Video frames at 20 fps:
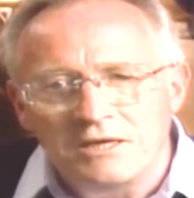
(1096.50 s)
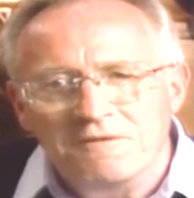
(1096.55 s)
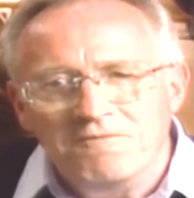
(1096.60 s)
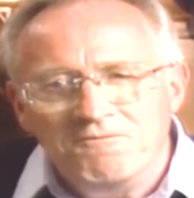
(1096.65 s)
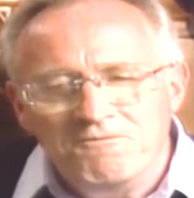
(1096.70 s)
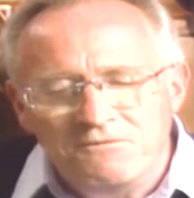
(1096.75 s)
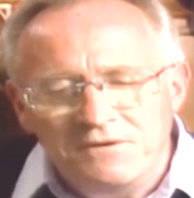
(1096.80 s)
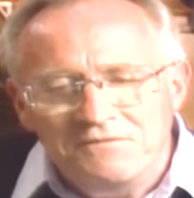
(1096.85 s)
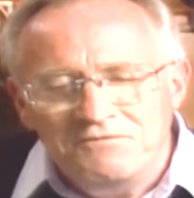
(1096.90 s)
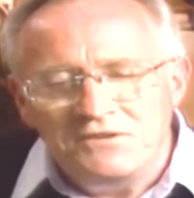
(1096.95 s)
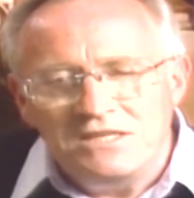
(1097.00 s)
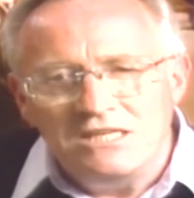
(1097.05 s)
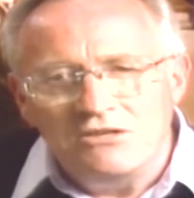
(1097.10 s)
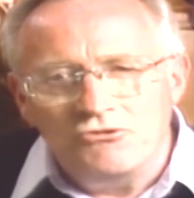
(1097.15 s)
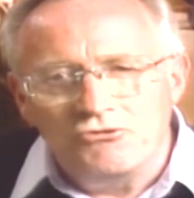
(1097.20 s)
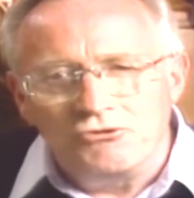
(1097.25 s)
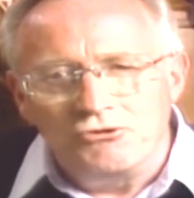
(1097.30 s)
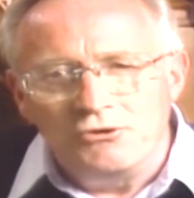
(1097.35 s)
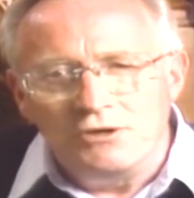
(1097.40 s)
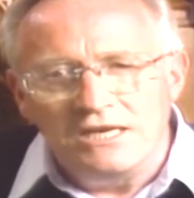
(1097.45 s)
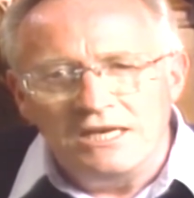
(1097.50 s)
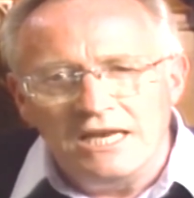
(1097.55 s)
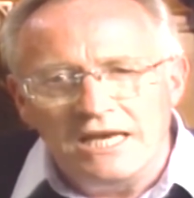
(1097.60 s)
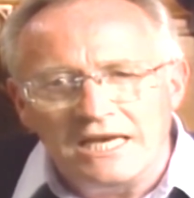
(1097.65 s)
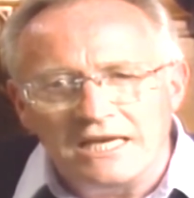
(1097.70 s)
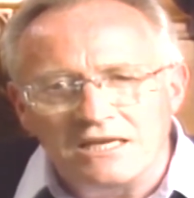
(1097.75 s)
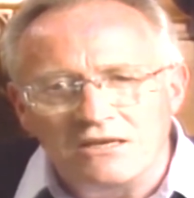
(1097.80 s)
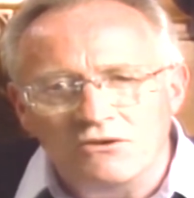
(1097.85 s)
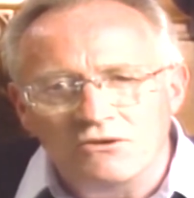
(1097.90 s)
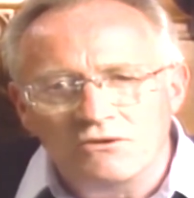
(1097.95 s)
in
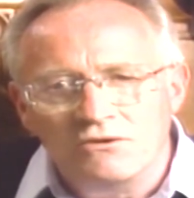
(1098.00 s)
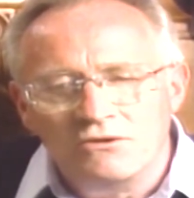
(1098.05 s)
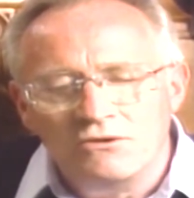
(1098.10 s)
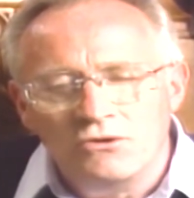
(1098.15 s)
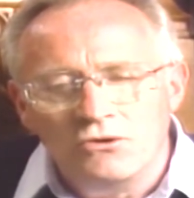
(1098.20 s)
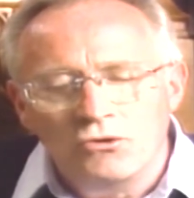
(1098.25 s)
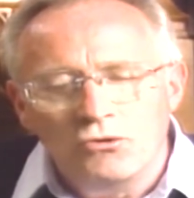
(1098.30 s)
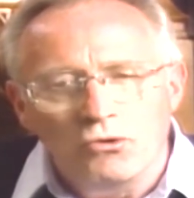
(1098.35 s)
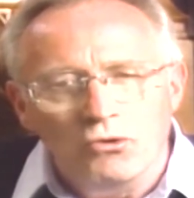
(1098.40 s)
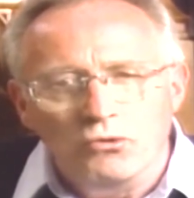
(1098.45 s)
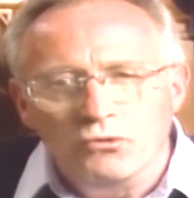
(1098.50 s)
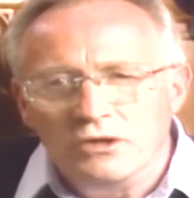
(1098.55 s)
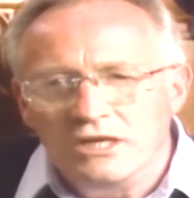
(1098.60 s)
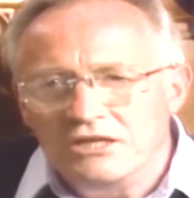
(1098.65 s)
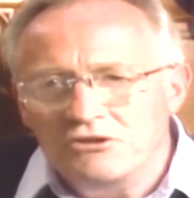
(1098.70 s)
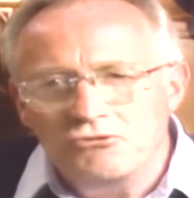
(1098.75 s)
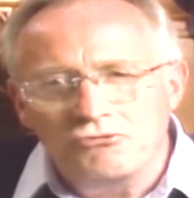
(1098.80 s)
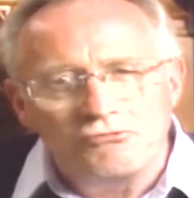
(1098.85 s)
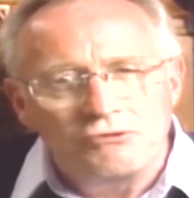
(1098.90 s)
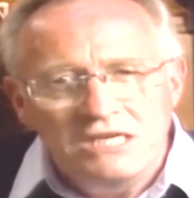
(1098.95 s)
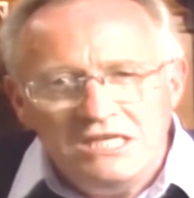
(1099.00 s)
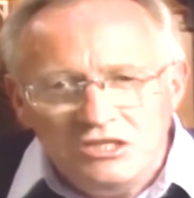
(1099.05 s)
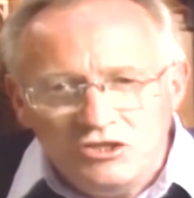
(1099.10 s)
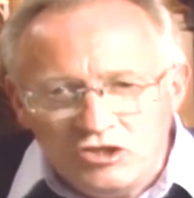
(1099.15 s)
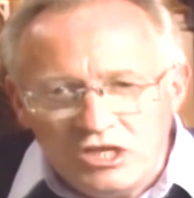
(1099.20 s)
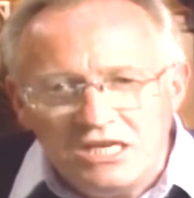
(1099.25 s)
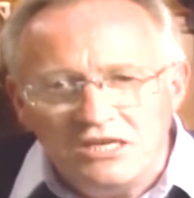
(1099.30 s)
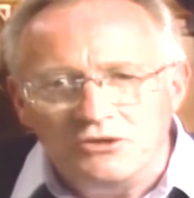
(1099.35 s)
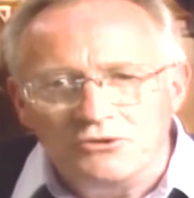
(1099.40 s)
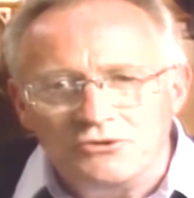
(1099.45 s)
1539, only 3
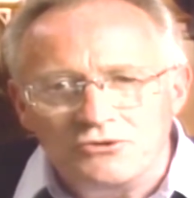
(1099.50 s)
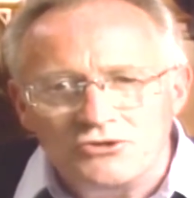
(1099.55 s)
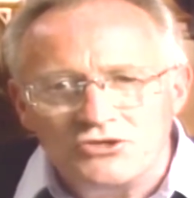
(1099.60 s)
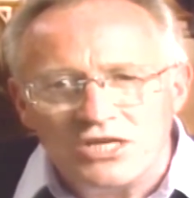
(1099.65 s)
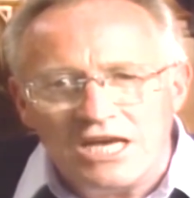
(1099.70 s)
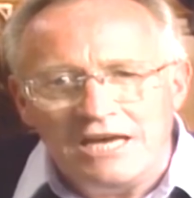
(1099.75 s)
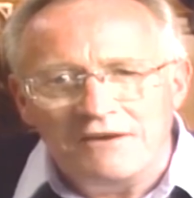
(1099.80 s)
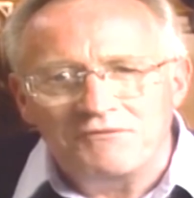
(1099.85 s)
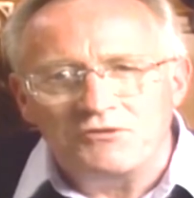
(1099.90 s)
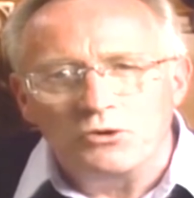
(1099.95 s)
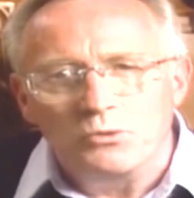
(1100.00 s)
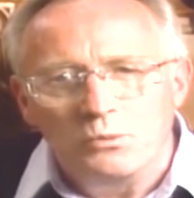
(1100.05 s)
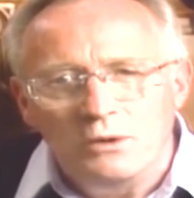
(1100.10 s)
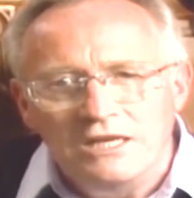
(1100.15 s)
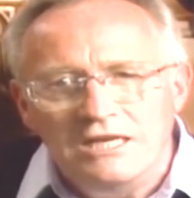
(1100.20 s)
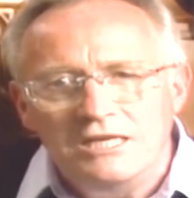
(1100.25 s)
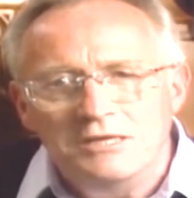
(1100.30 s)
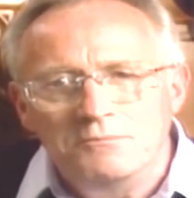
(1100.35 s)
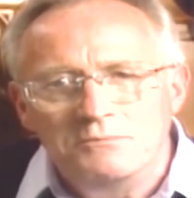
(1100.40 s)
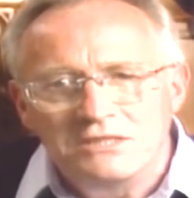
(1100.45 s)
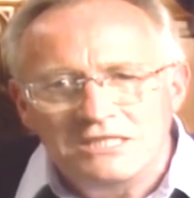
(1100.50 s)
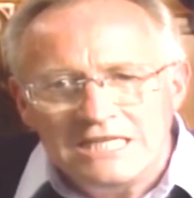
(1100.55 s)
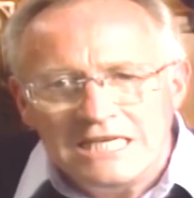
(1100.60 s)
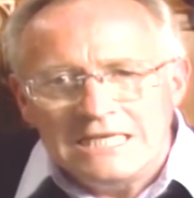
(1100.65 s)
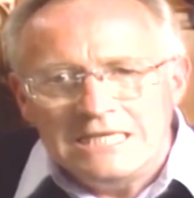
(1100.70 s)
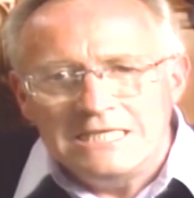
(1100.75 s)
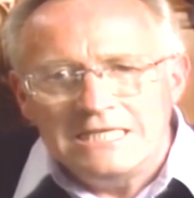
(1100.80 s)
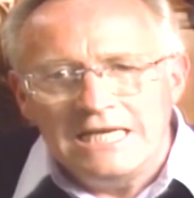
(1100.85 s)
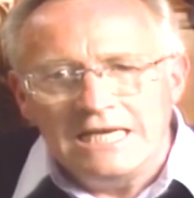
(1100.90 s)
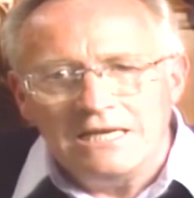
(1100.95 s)
years after William
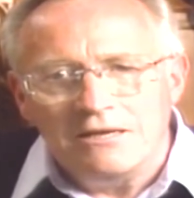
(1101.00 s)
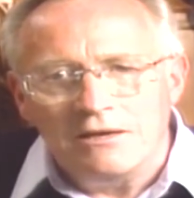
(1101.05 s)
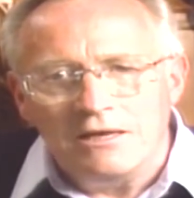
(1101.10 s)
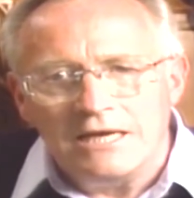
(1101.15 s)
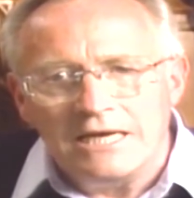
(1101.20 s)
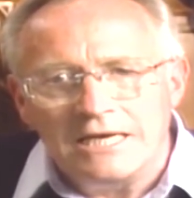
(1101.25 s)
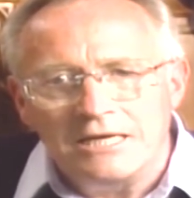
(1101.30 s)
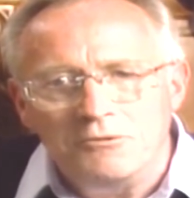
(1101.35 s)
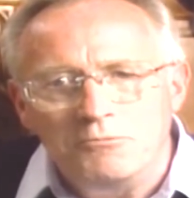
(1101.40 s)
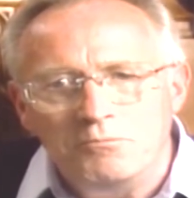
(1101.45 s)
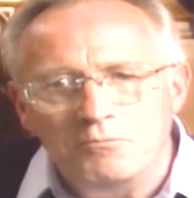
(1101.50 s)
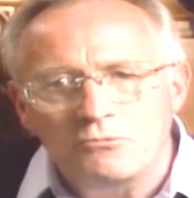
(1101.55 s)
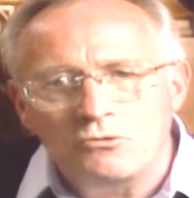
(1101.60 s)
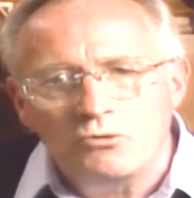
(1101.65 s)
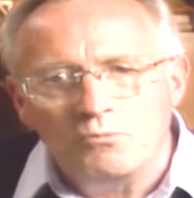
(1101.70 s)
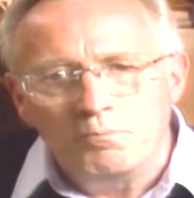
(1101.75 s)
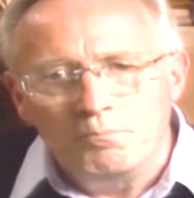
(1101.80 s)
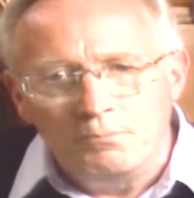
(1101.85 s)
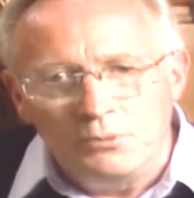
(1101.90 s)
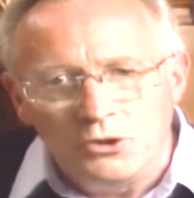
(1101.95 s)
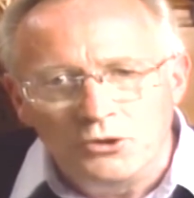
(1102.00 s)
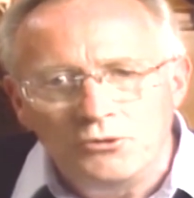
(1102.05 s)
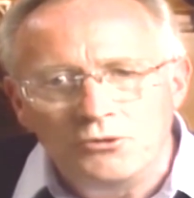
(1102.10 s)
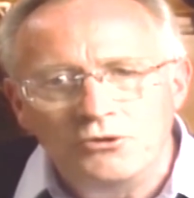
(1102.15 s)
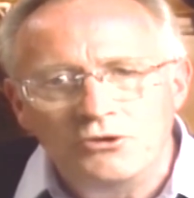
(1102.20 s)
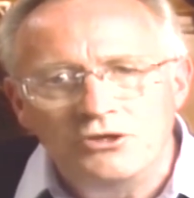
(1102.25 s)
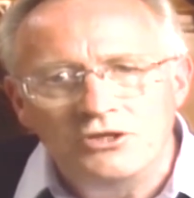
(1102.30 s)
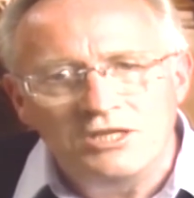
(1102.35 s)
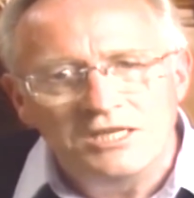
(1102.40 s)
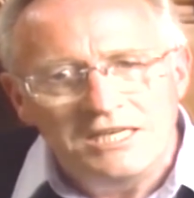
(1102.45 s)
Tyndale had
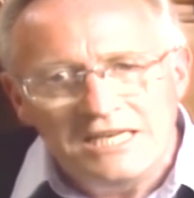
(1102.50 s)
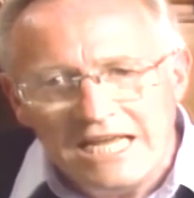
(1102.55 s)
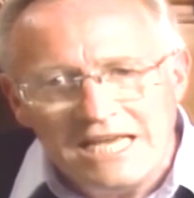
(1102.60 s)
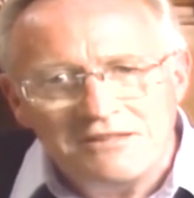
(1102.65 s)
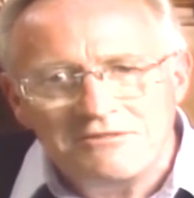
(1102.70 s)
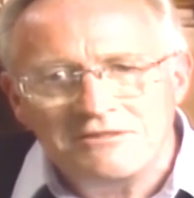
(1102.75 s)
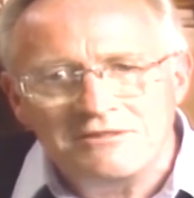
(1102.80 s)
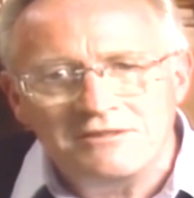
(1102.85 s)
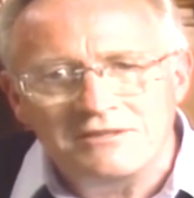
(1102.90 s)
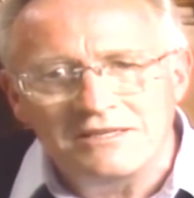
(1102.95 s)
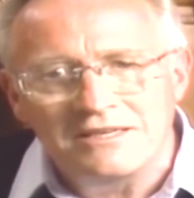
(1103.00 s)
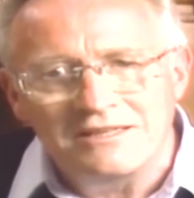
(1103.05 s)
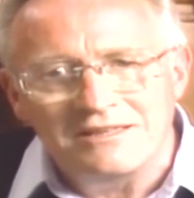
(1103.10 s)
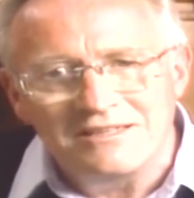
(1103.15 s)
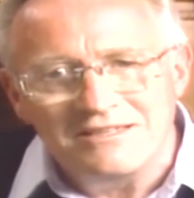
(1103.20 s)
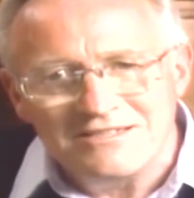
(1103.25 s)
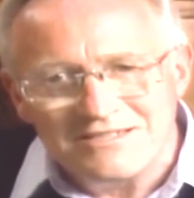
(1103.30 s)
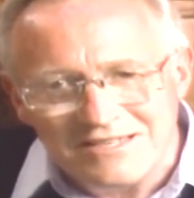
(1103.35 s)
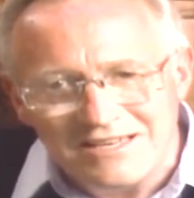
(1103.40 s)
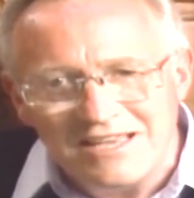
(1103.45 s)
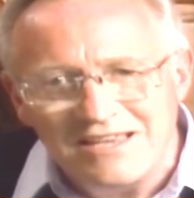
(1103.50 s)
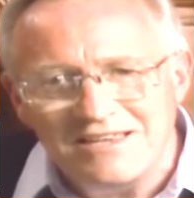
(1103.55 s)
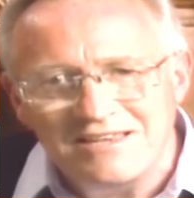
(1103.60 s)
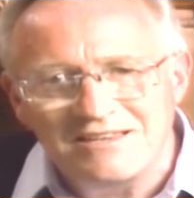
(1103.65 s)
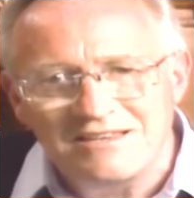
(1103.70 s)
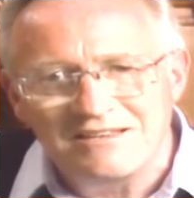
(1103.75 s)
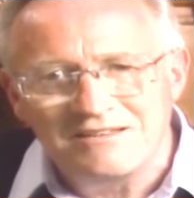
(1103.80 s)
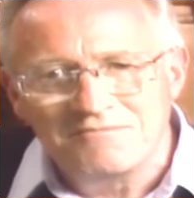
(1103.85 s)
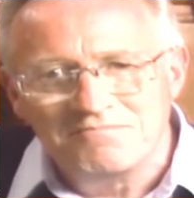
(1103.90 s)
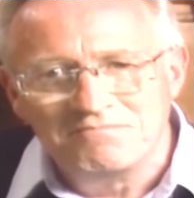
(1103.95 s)
burned to death at the
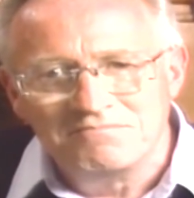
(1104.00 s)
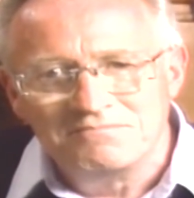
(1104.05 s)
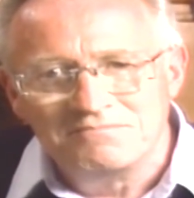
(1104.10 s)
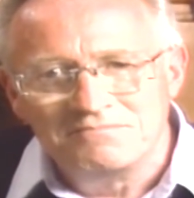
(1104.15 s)
stake.